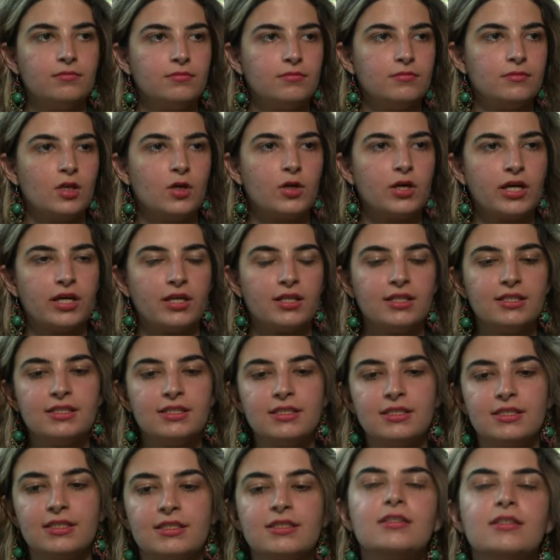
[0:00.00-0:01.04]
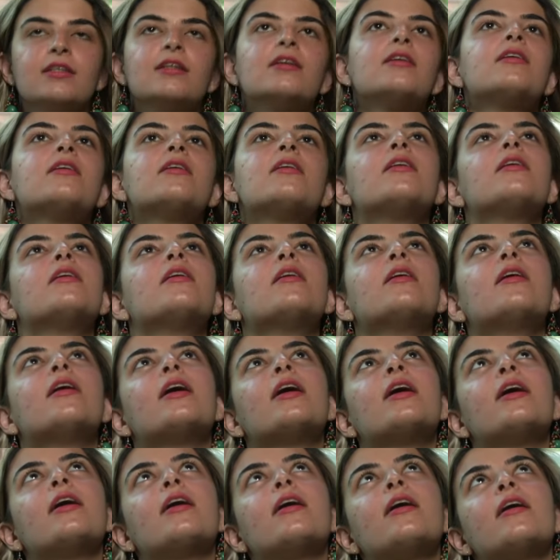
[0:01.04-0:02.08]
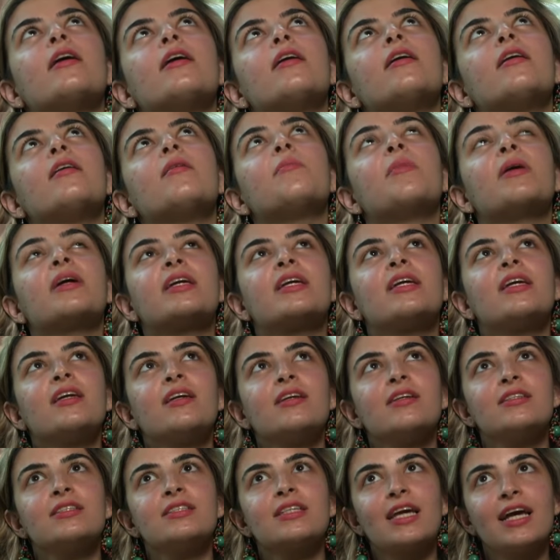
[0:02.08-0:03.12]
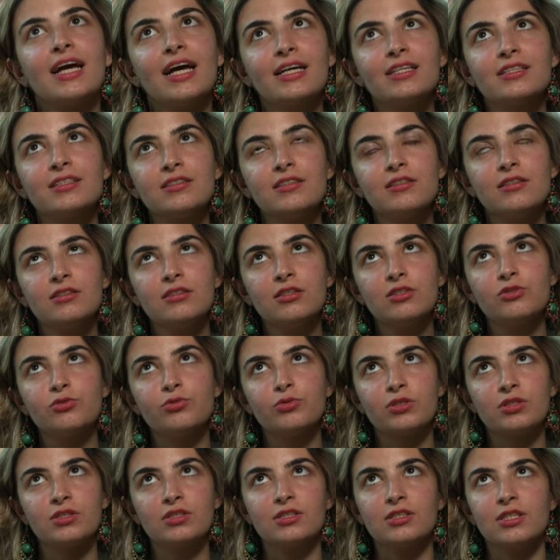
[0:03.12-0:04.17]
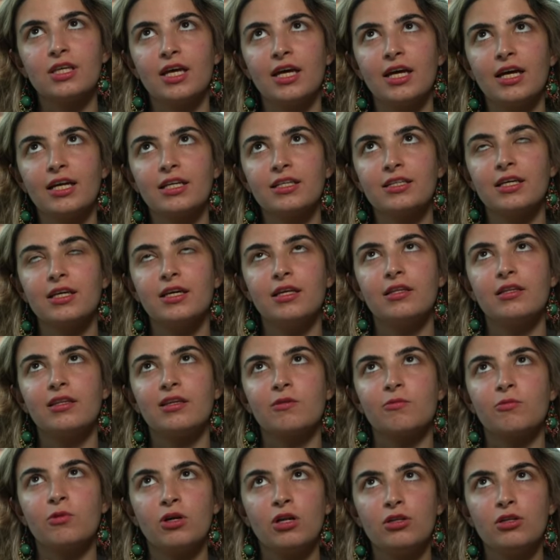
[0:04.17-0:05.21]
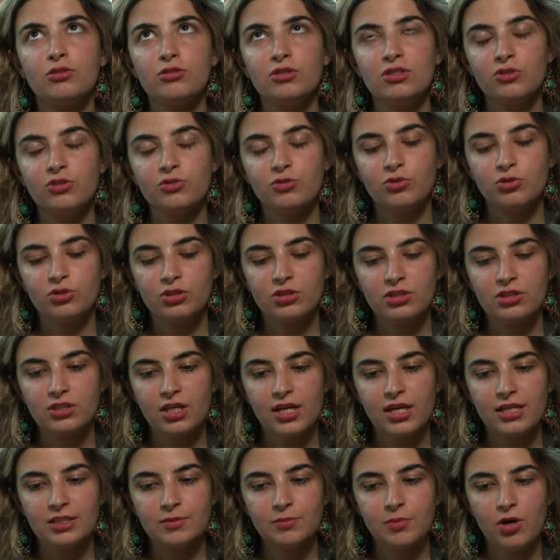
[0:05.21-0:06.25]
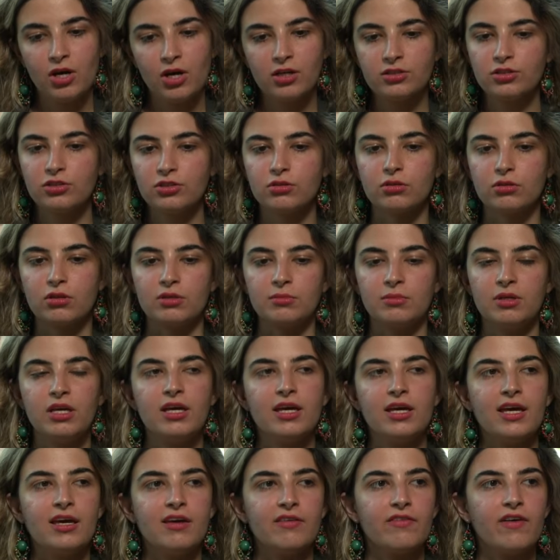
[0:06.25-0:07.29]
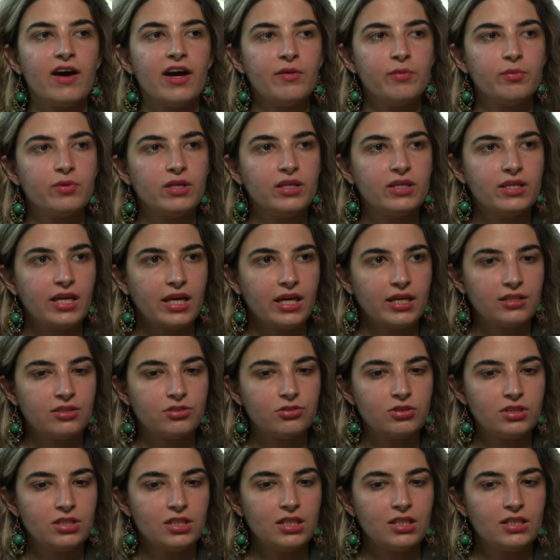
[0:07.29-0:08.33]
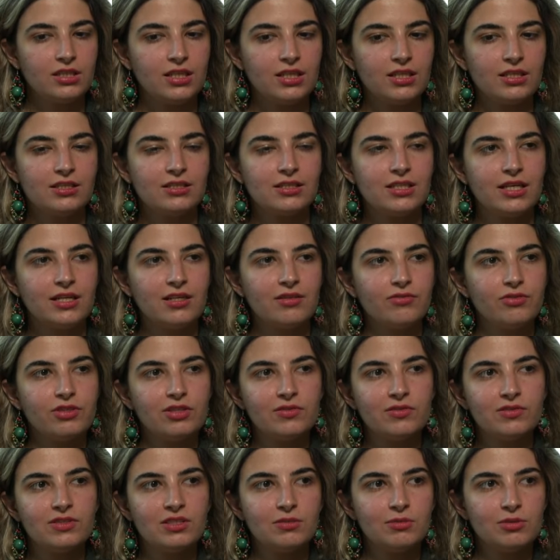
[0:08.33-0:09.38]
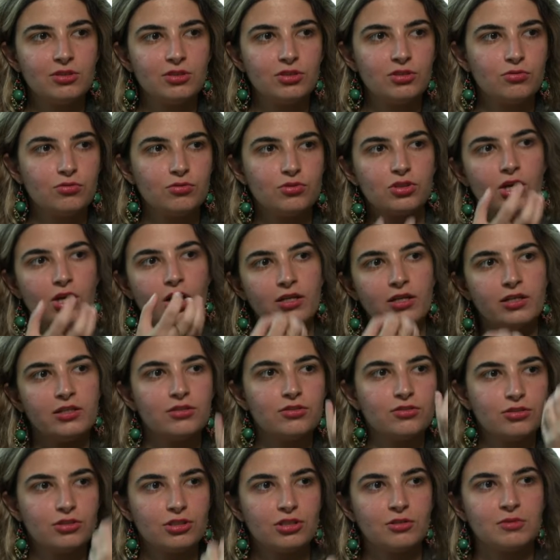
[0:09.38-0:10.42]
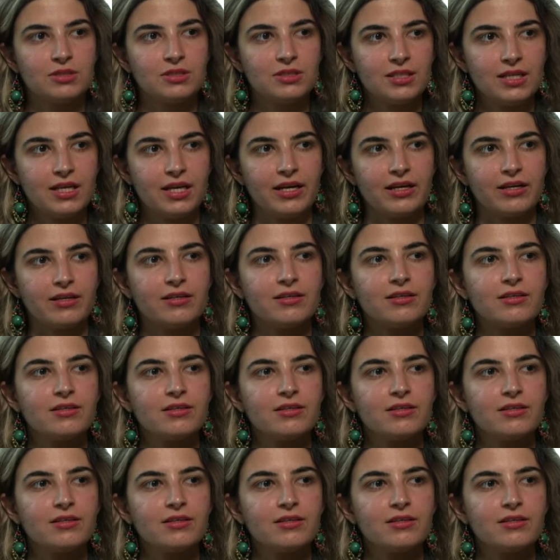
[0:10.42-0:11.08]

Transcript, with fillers: Okay, let's see. Uh, my king is castled on the queen side. They want to do a queen side pawn storm. If I play a3, then it kind of gives them a new target to come attack.